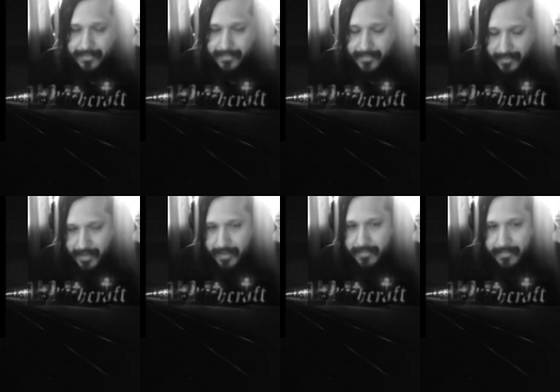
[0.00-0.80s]

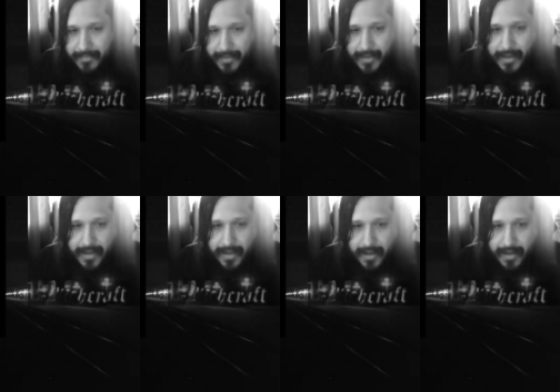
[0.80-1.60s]
Okay.
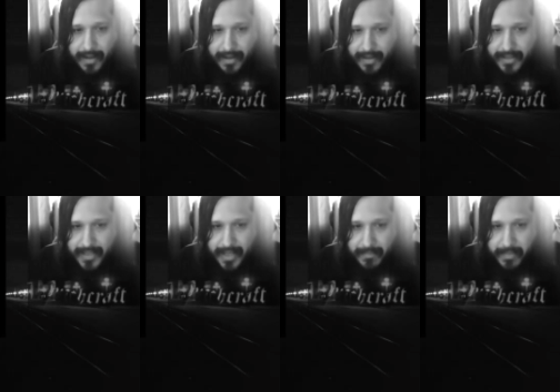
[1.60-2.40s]
Uh, is
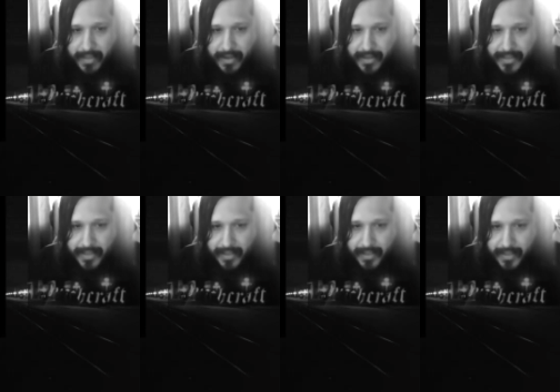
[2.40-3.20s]

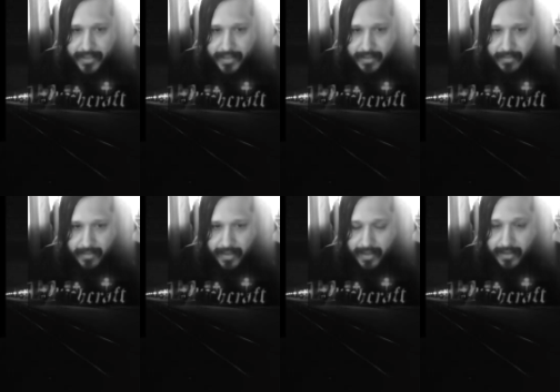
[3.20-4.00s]
empathizing easier
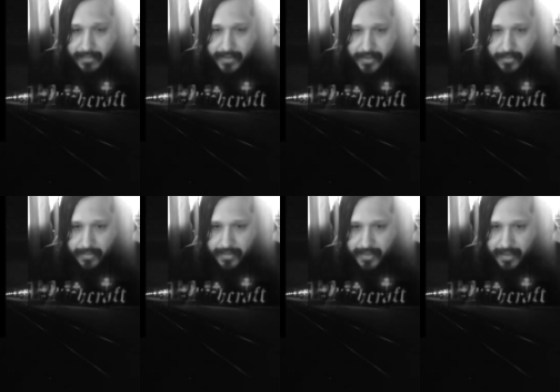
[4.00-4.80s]
with
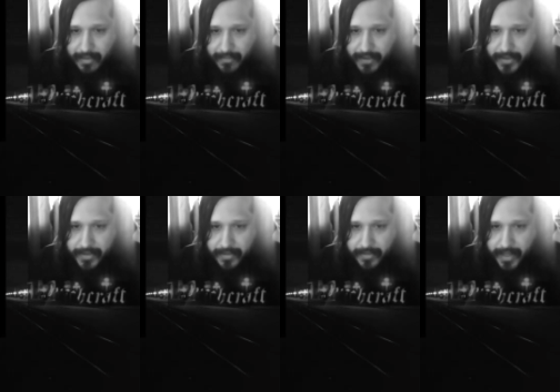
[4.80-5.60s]
individuals,
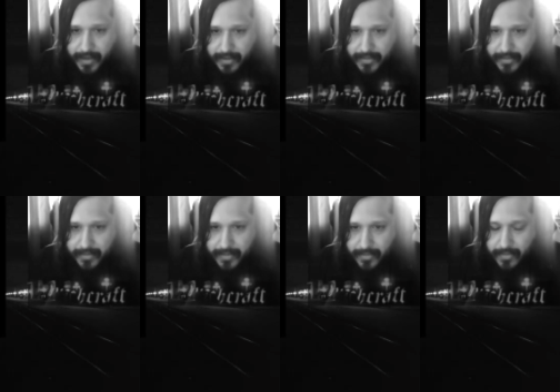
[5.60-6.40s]
fictional
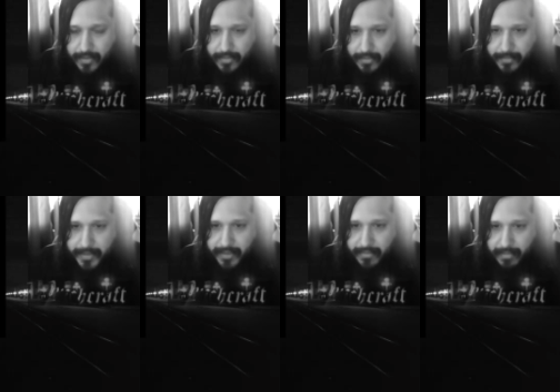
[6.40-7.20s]
characters, or
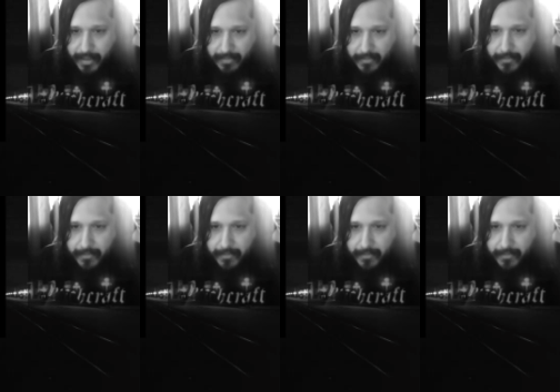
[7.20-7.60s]
groups of people?